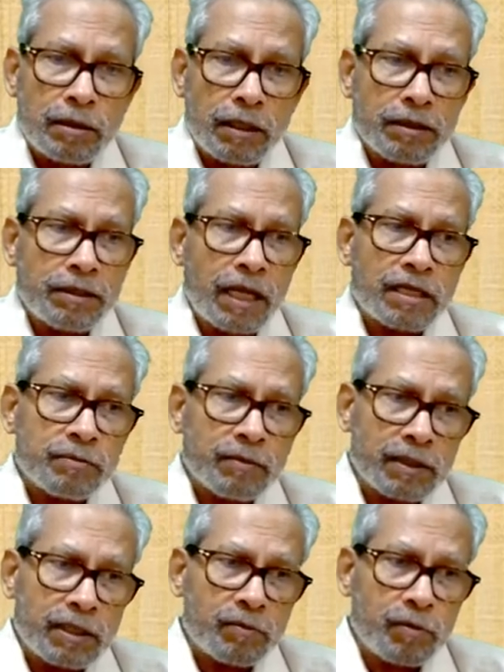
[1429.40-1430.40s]
then
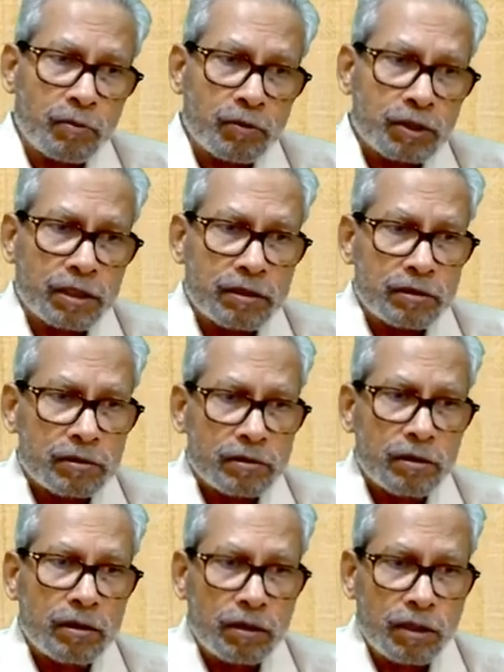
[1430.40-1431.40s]
transfer, promotions,
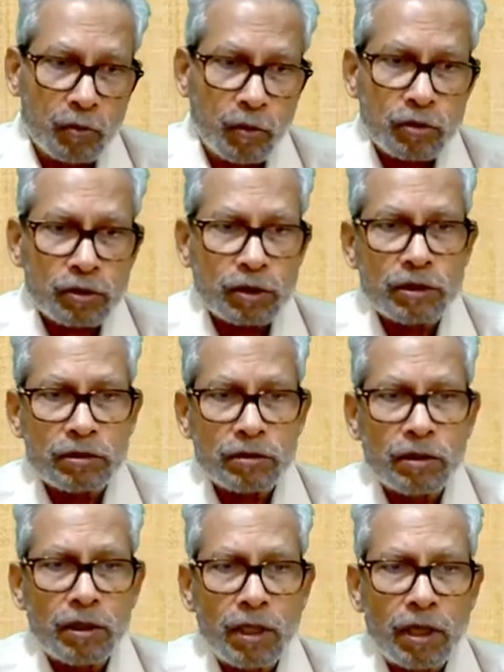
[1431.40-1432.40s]
demotions,
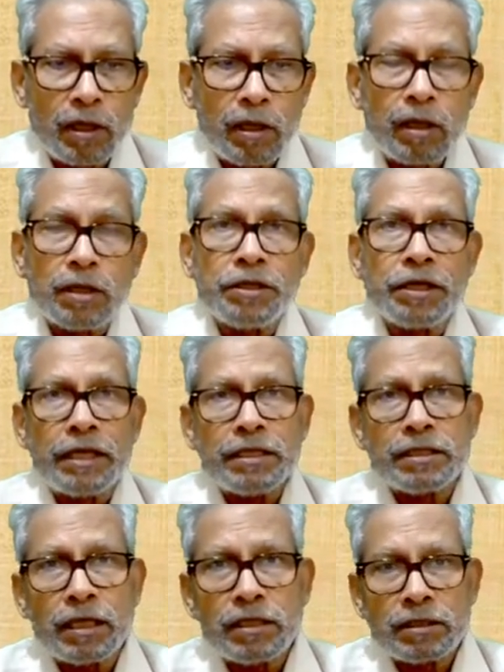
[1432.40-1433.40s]

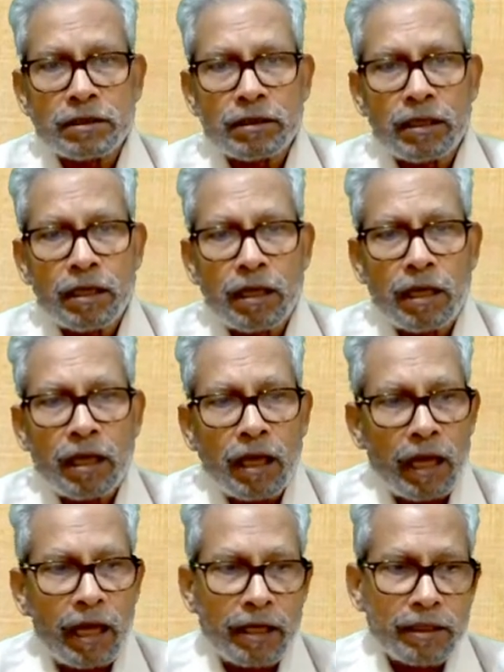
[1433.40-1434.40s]
retentions,
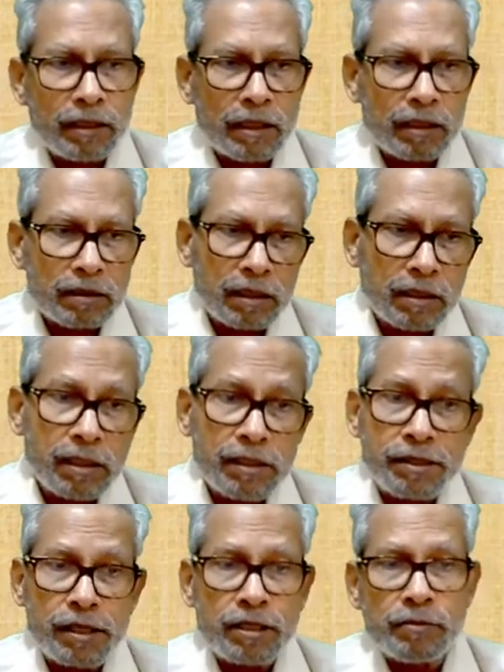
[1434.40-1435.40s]
and the
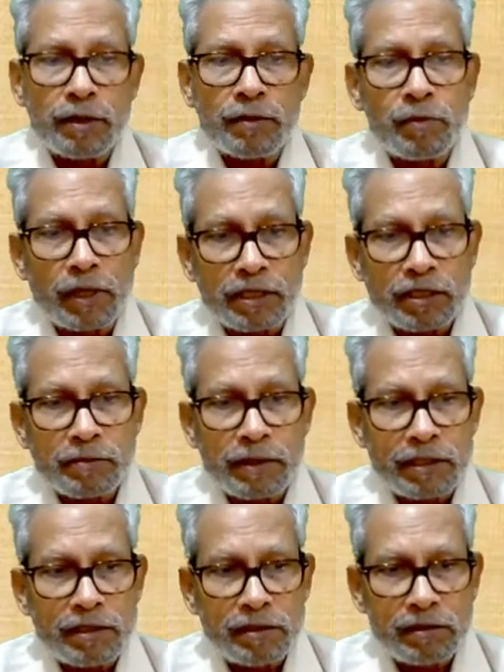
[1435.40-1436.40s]
retrenchment
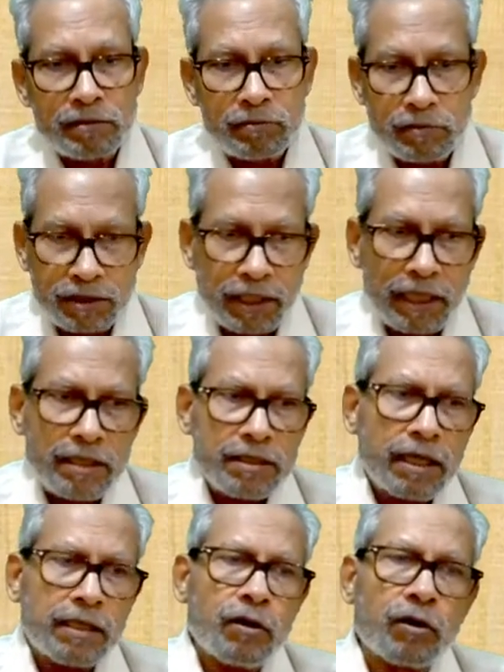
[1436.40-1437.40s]
management,
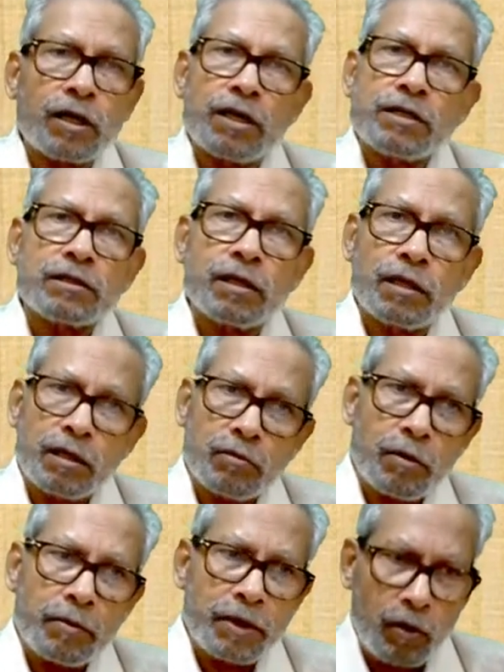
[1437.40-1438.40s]
change and the organizational
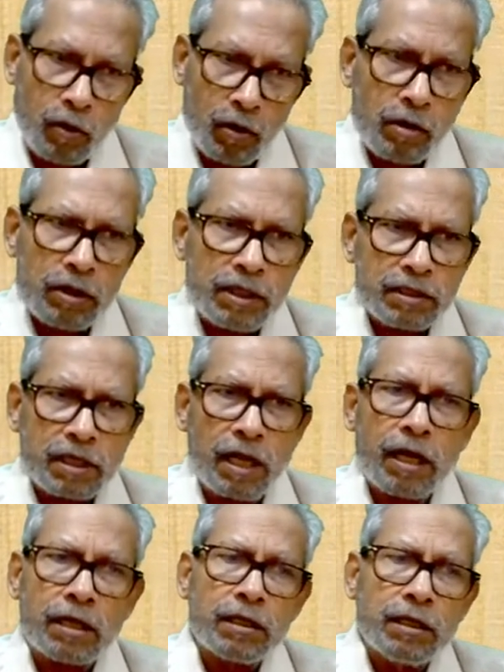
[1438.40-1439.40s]
development. All these
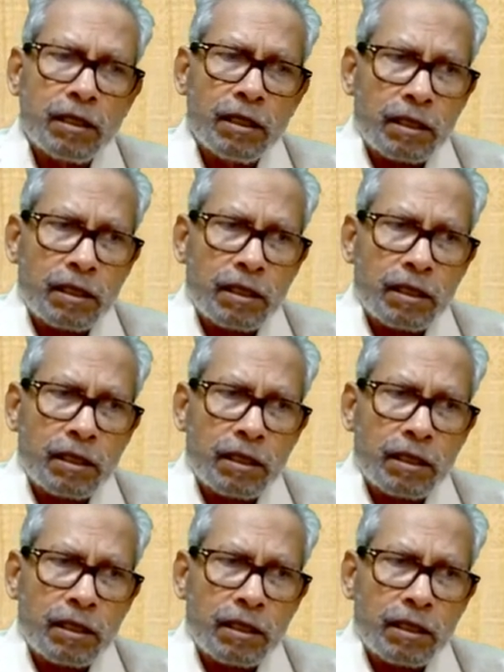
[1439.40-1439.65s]
are